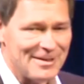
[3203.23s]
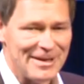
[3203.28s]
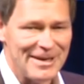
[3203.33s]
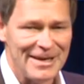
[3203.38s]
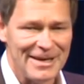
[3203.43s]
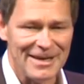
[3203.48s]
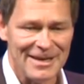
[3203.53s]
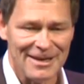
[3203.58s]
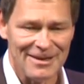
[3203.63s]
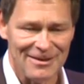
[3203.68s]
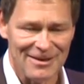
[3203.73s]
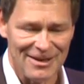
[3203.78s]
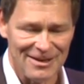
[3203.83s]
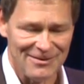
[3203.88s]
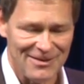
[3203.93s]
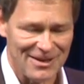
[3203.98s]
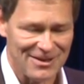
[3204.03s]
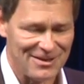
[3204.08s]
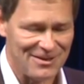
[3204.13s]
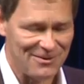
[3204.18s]
day and, and
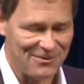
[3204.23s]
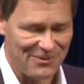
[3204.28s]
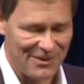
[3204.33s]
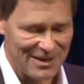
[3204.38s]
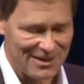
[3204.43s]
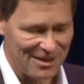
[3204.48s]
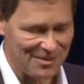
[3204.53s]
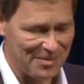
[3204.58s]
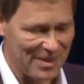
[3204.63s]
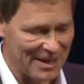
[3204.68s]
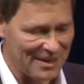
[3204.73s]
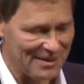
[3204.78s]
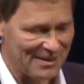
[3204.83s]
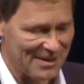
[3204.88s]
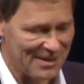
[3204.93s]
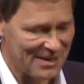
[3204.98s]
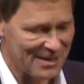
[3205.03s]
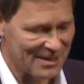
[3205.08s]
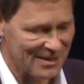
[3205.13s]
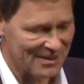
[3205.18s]
actually find it back
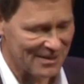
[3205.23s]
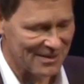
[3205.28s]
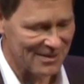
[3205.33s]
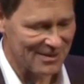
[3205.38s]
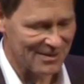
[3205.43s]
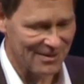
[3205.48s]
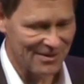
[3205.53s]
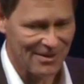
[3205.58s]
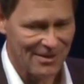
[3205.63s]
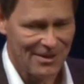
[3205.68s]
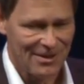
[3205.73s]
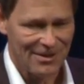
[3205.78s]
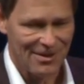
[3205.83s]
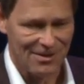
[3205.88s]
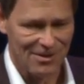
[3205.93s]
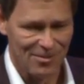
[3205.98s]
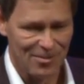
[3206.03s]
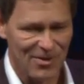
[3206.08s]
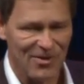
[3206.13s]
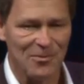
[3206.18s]
there and uh, a
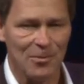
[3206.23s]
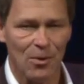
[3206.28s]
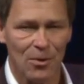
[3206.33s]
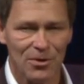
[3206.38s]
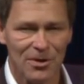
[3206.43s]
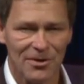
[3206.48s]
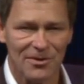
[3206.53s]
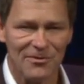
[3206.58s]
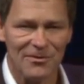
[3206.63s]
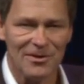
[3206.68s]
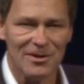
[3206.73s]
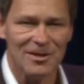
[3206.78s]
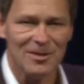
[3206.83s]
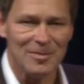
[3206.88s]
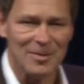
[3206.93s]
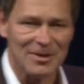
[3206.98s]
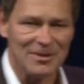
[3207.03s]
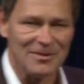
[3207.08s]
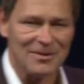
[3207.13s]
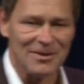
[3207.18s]
little bit smoking still,
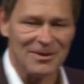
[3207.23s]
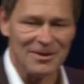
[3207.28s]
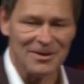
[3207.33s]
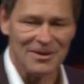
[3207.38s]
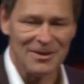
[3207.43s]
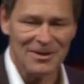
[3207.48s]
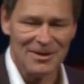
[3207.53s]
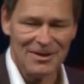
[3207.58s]
but uh,